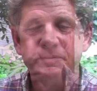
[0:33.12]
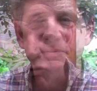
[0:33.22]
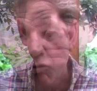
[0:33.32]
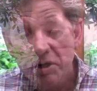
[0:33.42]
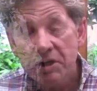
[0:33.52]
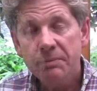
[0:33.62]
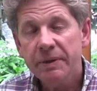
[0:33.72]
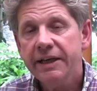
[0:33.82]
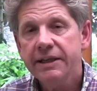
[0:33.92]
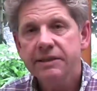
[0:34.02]
Runner
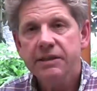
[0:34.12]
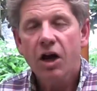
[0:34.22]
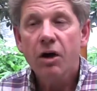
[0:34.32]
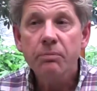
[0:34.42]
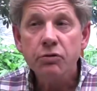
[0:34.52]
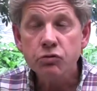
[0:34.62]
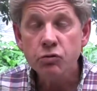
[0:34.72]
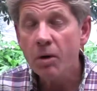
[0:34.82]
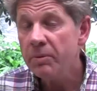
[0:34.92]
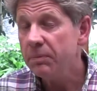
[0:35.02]
beans are
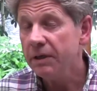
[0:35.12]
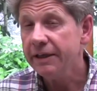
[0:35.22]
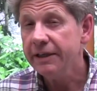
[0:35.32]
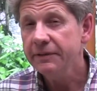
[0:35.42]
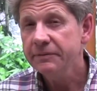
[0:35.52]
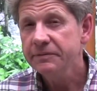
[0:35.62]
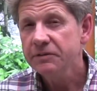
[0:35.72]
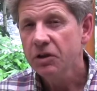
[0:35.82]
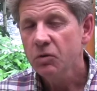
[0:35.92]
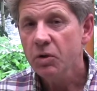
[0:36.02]
probably
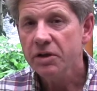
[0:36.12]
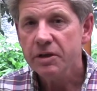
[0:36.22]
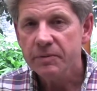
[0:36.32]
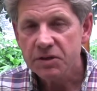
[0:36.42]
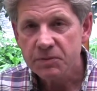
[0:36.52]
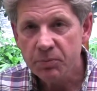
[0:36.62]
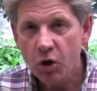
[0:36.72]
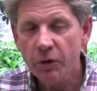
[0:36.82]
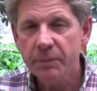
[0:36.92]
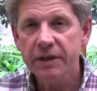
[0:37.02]
one of the most
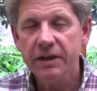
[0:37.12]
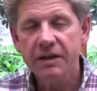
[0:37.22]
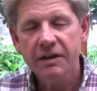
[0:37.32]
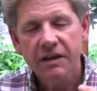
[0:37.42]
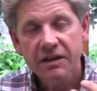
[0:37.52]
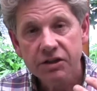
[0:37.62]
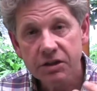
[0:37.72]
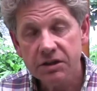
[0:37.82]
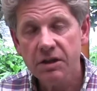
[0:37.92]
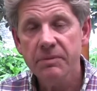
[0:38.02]
popular
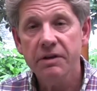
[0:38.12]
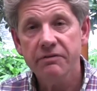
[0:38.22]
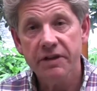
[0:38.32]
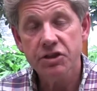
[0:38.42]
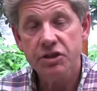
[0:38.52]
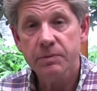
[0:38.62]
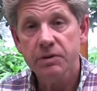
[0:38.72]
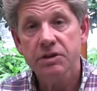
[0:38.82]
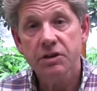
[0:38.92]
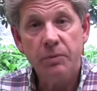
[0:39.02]
summer
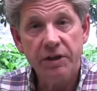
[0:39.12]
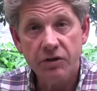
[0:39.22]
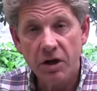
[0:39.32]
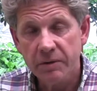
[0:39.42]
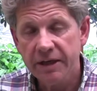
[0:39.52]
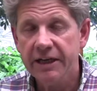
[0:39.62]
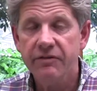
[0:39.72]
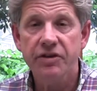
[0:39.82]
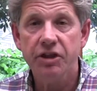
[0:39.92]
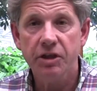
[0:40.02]
vegetables that we grow
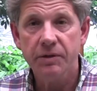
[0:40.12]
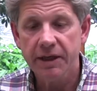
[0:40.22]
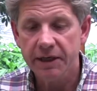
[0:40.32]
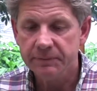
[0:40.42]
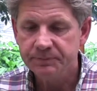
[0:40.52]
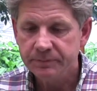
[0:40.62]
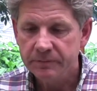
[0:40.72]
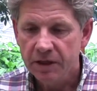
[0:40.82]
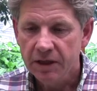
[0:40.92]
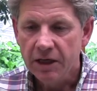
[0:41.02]
here in the UK.
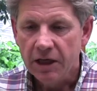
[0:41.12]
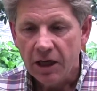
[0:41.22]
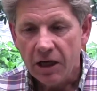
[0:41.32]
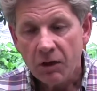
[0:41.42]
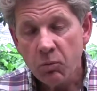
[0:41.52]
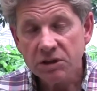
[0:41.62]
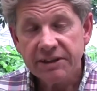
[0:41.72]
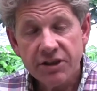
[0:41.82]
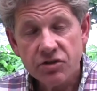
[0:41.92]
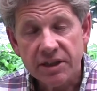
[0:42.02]
And
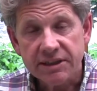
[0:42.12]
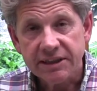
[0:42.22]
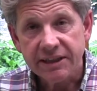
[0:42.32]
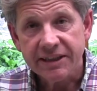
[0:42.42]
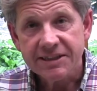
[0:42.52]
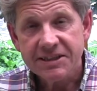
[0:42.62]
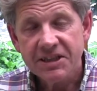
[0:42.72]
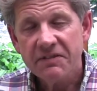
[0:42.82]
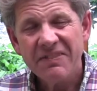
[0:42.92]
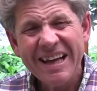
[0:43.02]
what's interesting is
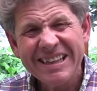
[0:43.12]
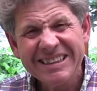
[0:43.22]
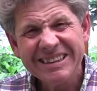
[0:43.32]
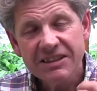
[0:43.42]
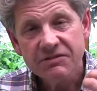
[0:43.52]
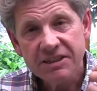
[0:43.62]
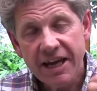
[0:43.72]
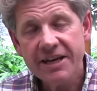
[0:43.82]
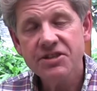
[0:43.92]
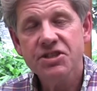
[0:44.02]
that
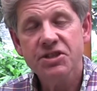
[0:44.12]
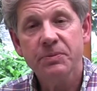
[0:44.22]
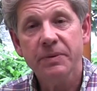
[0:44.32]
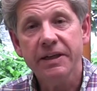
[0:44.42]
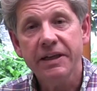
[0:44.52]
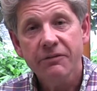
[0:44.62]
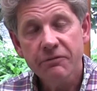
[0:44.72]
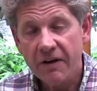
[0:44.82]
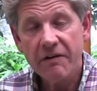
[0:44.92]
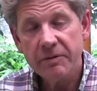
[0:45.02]
tends to be
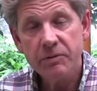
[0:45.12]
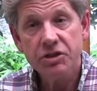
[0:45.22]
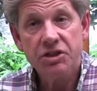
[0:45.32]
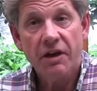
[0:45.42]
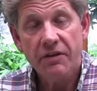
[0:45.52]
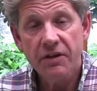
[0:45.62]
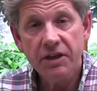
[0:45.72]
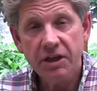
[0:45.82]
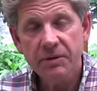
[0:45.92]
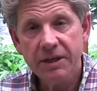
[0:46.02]
very much
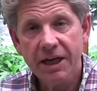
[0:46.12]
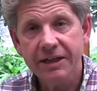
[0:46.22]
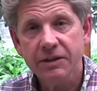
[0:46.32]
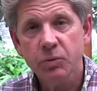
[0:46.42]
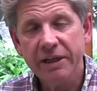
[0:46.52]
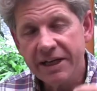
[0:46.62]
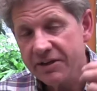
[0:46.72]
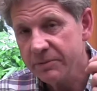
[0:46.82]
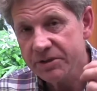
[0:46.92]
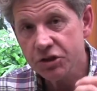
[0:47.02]
the UK. We
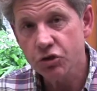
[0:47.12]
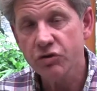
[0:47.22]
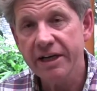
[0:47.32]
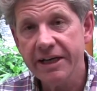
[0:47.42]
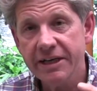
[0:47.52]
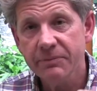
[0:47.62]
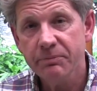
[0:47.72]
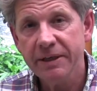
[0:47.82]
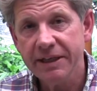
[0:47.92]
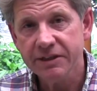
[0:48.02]
eat them as green
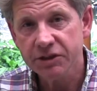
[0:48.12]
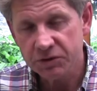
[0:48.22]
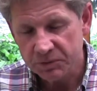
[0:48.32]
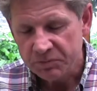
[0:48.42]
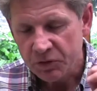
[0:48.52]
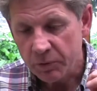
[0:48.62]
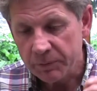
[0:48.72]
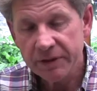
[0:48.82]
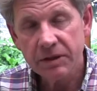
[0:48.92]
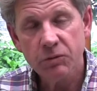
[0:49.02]
beans. We
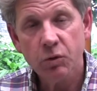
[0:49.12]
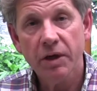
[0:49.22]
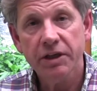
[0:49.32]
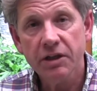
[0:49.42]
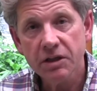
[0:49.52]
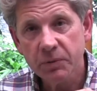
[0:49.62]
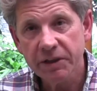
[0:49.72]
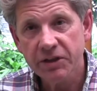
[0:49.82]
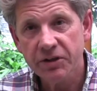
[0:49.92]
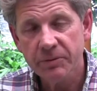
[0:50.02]
pick them quite young, we
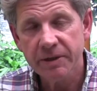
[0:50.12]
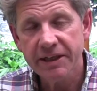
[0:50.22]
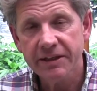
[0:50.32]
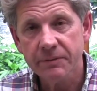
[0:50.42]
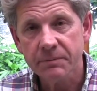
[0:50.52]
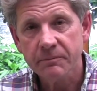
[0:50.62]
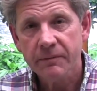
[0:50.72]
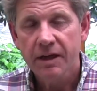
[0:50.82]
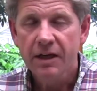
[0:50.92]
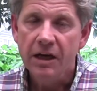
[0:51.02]
cut them and eat them.
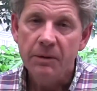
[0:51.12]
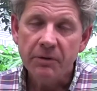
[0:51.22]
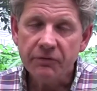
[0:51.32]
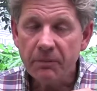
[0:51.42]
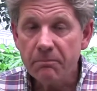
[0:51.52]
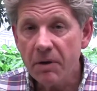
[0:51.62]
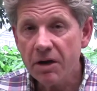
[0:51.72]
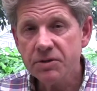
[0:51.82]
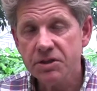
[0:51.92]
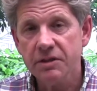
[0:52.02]
But for
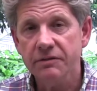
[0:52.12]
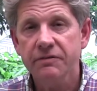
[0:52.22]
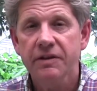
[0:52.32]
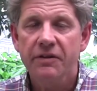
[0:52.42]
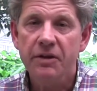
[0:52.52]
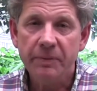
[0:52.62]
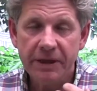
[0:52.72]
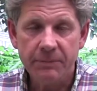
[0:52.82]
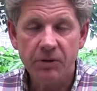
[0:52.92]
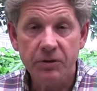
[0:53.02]
most of the
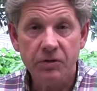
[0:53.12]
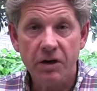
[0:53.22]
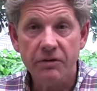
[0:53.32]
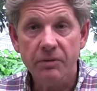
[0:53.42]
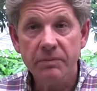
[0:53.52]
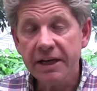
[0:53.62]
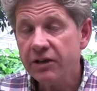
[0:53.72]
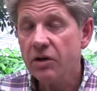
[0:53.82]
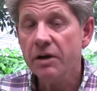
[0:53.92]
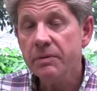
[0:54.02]
people who grow them, they
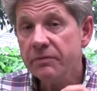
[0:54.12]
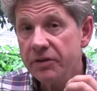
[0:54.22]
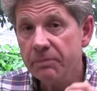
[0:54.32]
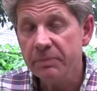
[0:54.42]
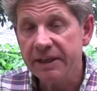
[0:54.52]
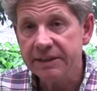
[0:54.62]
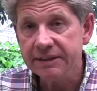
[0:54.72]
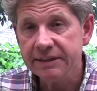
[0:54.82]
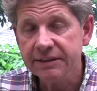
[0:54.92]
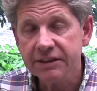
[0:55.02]
grow them for the
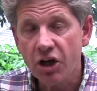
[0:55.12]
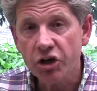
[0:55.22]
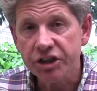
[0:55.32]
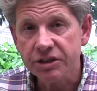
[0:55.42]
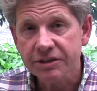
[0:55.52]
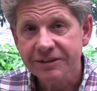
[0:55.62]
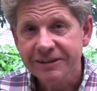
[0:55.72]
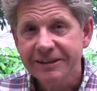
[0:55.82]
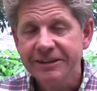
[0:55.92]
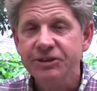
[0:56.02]
beans inside.
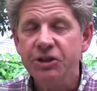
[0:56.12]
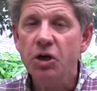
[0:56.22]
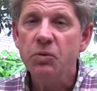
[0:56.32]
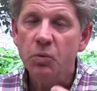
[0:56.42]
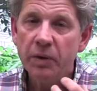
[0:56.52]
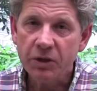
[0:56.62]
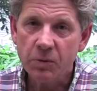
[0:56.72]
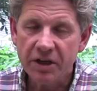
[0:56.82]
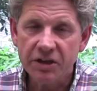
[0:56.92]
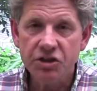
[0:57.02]
So we're
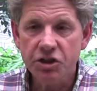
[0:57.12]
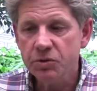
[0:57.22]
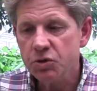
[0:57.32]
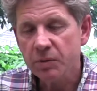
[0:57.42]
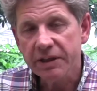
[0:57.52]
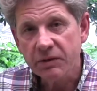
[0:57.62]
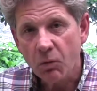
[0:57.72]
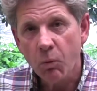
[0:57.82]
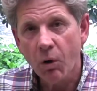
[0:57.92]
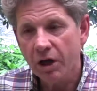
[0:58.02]
quite unusual in
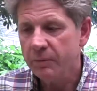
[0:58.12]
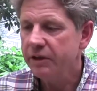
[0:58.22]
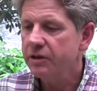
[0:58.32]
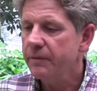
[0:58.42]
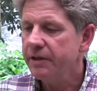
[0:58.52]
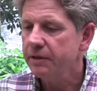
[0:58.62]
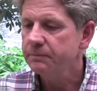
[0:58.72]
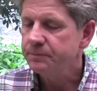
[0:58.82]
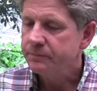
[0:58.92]
why we're growing them.